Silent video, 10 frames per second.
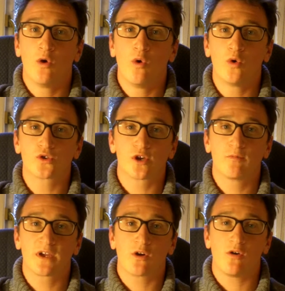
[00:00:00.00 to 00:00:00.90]
Also,
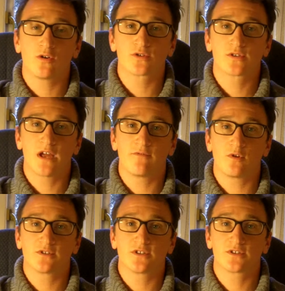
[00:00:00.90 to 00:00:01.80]
because their
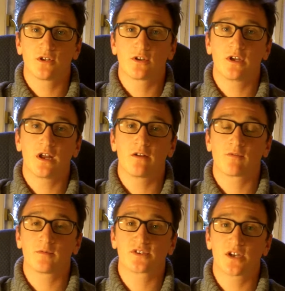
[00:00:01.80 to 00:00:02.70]
volunteers are looking at it
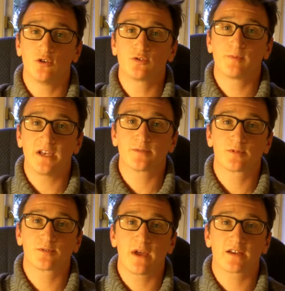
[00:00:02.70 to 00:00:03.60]
from a skills-based
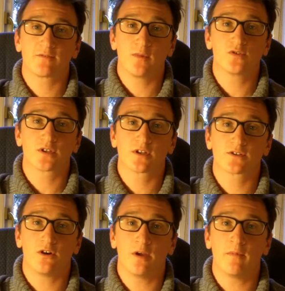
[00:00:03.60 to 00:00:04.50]
perspective most of the
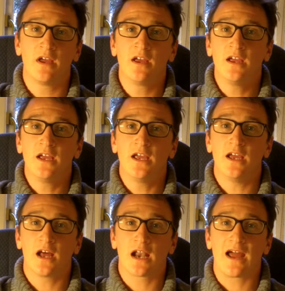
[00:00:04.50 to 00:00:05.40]
time,
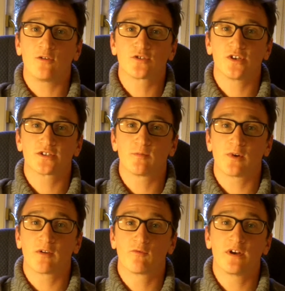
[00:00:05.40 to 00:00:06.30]
it allows us to
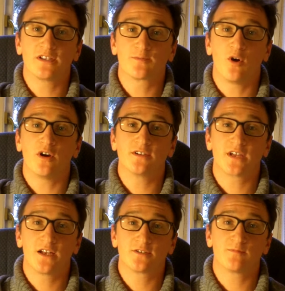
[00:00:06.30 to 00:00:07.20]
bring really smart,
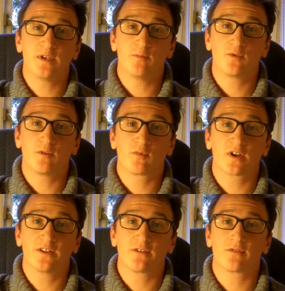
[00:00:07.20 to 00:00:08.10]
intelligent people that
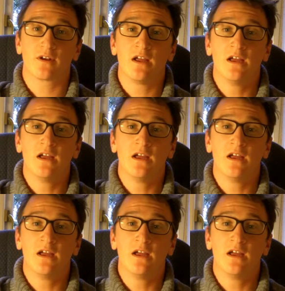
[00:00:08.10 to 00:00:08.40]
bring a different